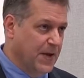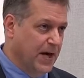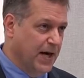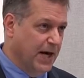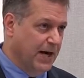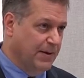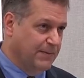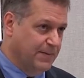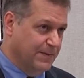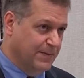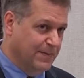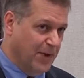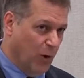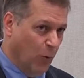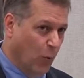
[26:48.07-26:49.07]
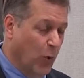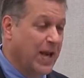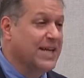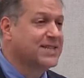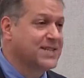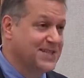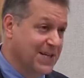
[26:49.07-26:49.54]
uh, you know,
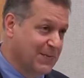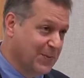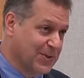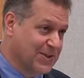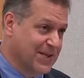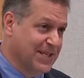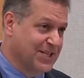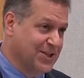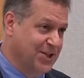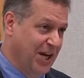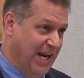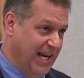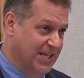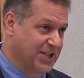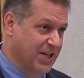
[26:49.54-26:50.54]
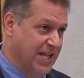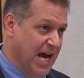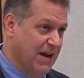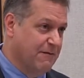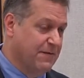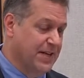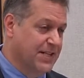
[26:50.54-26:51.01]
when is a 10% change in
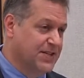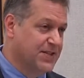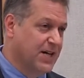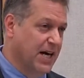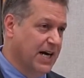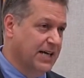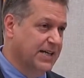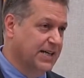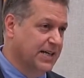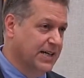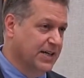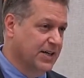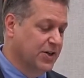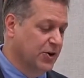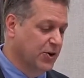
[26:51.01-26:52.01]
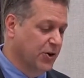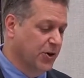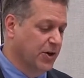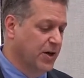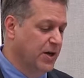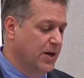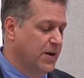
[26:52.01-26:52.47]
that feedstock uh,
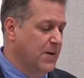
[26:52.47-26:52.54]
occur?